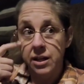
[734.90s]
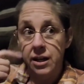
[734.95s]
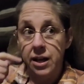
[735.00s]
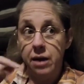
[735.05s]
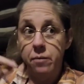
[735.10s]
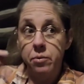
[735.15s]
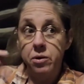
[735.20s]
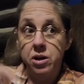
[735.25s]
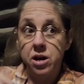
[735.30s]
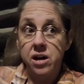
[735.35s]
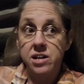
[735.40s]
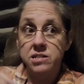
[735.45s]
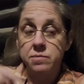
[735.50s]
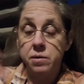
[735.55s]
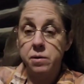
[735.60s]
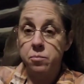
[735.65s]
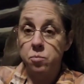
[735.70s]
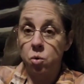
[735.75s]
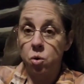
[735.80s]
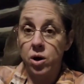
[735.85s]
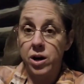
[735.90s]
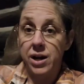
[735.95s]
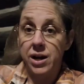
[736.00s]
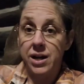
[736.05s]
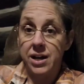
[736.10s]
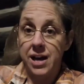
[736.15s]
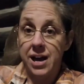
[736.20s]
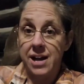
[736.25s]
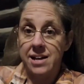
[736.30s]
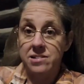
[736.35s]
it would cost me more in
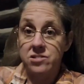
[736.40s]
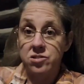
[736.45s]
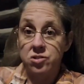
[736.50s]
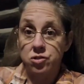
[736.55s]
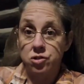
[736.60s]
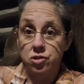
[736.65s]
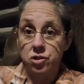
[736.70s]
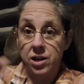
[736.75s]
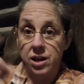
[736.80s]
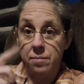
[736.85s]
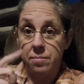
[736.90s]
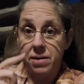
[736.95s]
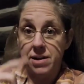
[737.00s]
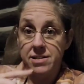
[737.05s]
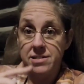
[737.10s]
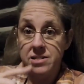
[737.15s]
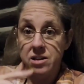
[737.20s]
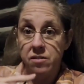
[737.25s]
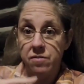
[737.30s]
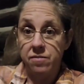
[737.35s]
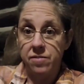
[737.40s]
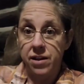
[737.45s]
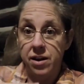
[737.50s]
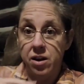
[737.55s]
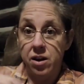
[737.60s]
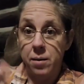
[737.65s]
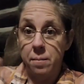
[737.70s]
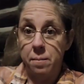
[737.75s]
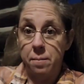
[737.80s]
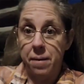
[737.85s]
gas to get myself there
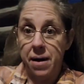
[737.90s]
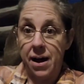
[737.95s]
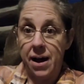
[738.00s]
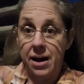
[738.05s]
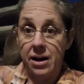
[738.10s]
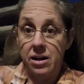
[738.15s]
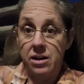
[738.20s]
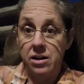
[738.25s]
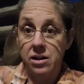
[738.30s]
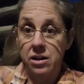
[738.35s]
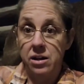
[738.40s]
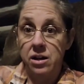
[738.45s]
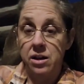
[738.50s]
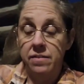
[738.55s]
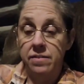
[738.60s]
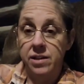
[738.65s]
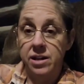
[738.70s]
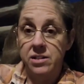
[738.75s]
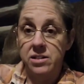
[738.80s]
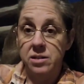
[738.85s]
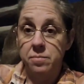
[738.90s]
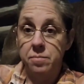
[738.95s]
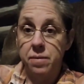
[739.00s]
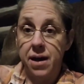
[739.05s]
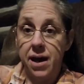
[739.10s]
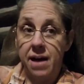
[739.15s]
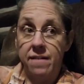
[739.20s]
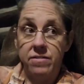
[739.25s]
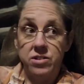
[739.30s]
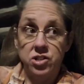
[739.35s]
and back than to
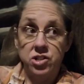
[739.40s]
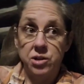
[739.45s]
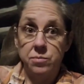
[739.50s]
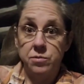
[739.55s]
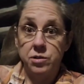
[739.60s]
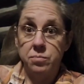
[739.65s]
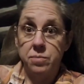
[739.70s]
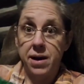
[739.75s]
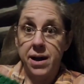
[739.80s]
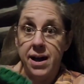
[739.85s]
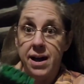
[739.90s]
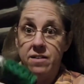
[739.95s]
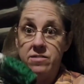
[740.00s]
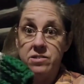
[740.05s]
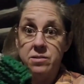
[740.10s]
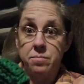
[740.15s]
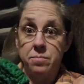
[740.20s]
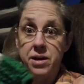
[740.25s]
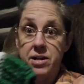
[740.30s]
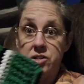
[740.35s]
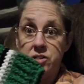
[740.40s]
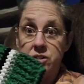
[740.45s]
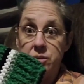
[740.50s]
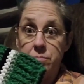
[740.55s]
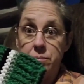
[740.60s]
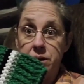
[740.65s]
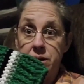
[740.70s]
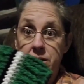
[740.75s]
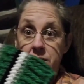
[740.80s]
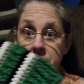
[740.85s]
have it shipped to my house and pay
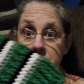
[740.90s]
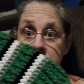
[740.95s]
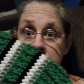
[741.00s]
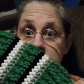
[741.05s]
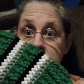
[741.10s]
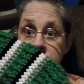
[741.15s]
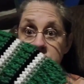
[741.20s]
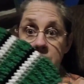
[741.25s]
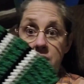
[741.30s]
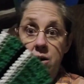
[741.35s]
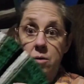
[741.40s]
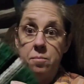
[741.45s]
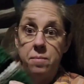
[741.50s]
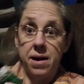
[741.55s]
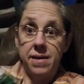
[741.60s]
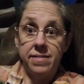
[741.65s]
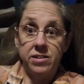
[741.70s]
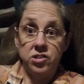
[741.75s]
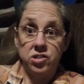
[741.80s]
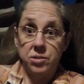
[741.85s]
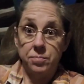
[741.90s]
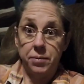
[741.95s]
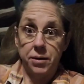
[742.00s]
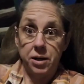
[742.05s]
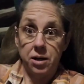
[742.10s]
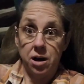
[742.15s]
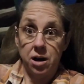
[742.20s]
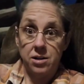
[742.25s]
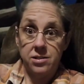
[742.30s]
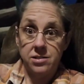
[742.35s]
shipping. So I don't mind the shipping
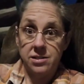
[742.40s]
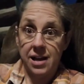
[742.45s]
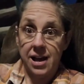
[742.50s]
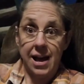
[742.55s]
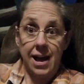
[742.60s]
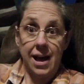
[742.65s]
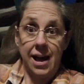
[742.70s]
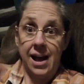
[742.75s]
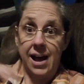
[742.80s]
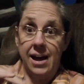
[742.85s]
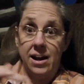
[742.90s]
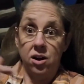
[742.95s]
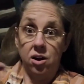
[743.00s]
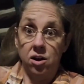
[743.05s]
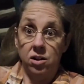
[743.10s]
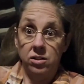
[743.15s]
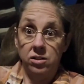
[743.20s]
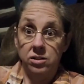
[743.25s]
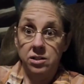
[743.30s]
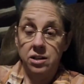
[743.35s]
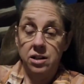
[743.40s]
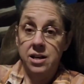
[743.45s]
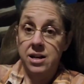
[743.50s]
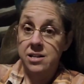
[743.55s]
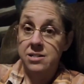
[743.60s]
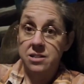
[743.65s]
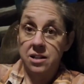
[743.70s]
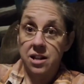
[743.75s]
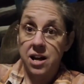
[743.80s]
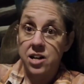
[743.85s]
cost at all.
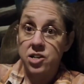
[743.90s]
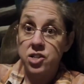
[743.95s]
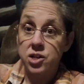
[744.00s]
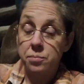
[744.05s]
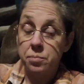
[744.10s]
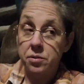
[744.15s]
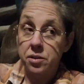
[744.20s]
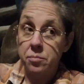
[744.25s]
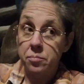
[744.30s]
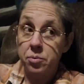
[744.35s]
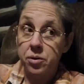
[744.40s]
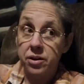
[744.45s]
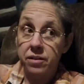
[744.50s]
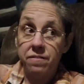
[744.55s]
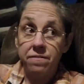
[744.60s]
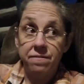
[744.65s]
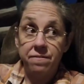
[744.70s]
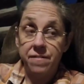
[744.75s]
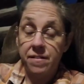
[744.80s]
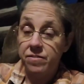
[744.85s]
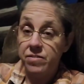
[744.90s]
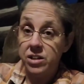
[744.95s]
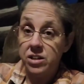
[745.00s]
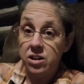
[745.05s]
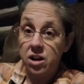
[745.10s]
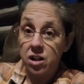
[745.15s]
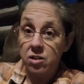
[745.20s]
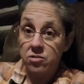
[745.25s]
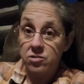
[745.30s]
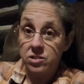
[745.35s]
It's a lot cheaper than putting
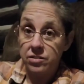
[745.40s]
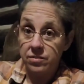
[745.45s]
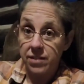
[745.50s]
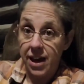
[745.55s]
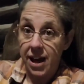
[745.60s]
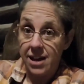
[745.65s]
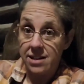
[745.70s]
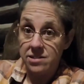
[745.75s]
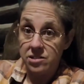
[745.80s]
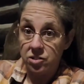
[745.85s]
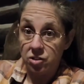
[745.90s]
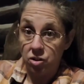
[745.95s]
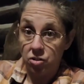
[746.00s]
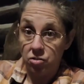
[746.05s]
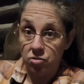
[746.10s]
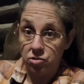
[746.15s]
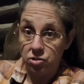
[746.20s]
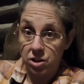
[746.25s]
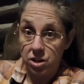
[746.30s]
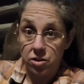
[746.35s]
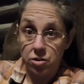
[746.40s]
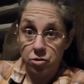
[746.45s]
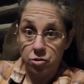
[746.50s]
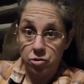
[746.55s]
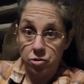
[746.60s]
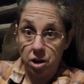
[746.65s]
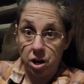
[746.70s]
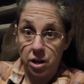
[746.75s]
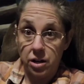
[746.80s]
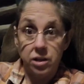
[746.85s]
$50 of gas in your
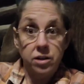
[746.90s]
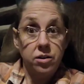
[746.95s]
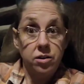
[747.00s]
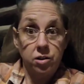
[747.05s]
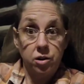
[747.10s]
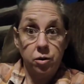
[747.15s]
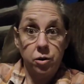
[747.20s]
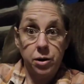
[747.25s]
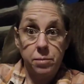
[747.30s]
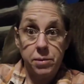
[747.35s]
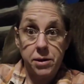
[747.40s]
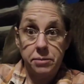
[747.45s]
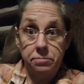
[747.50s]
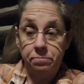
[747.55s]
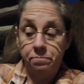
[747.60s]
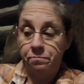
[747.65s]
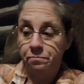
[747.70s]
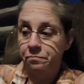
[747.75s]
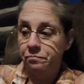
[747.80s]
truck. You know what I mean?